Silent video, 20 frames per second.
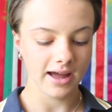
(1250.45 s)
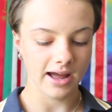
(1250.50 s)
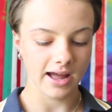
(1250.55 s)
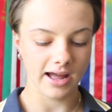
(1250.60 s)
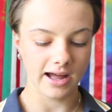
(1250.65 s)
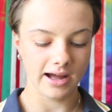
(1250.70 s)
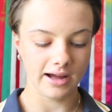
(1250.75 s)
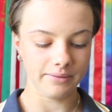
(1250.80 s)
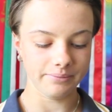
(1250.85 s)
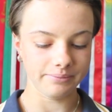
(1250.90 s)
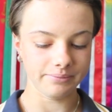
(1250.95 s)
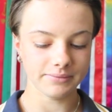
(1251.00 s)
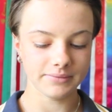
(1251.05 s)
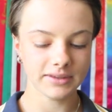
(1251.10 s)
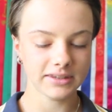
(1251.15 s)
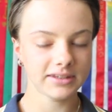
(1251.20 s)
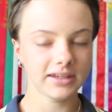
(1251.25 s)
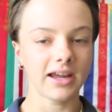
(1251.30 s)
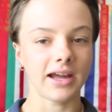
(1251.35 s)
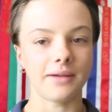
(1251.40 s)
Um,
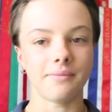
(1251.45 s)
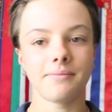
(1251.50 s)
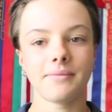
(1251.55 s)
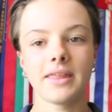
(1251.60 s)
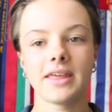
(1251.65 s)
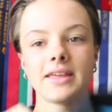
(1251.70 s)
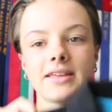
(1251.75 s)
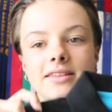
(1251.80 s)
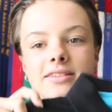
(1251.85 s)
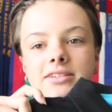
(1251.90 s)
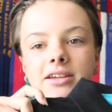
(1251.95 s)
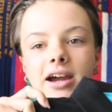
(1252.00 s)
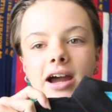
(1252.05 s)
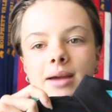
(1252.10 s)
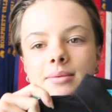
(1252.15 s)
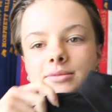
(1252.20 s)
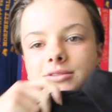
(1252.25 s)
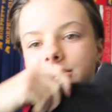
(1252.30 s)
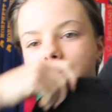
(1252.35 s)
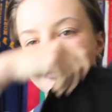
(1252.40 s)
so yeah, so
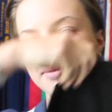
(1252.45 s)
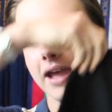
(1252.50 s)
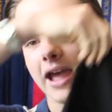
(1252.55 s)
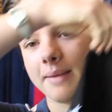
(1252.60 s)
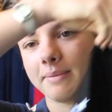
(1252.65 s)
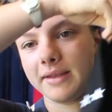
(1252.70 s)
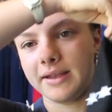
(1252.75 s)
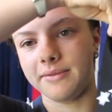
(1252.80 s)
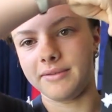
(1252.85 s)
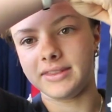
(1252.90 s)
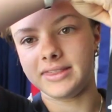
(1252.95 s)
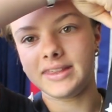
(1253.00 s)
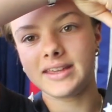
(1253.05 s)
I'm super happy with